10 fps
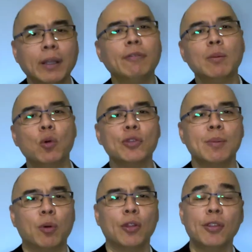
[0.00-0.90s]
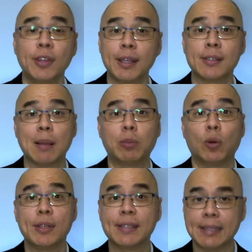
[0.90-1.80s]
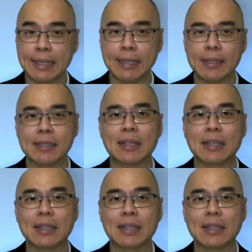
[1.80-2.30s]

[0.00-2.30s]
of the most important things employees need is